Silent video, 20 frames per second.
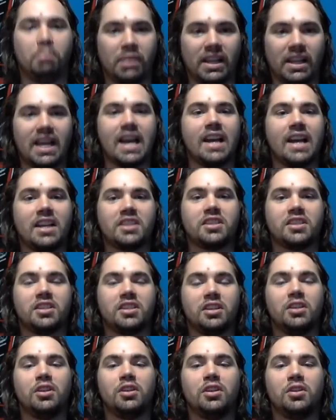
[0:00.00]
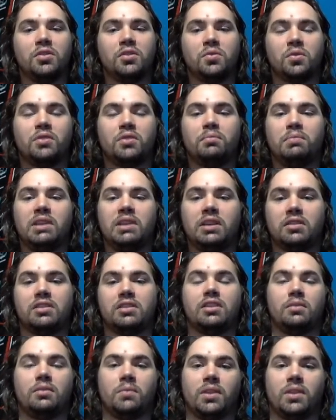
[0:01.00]
blast Jordan
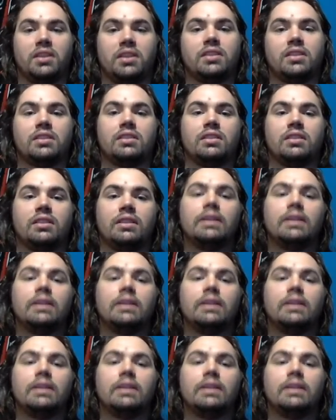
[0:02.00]
Peterson with this.